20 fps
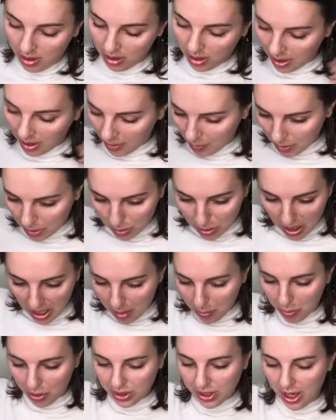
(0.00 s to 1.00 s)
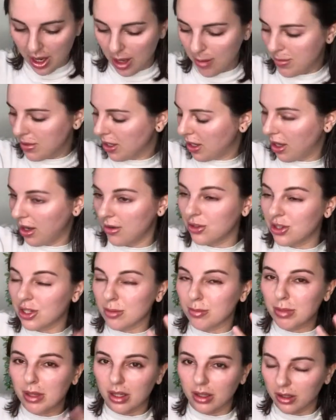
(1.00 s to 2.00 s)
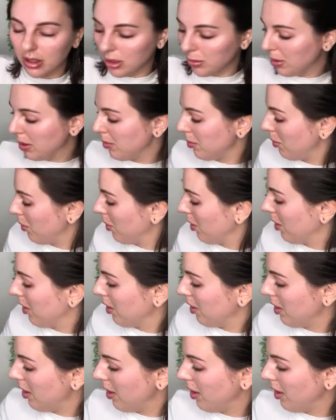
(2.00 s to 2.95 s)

I would take more time and kind of just be a little bit more,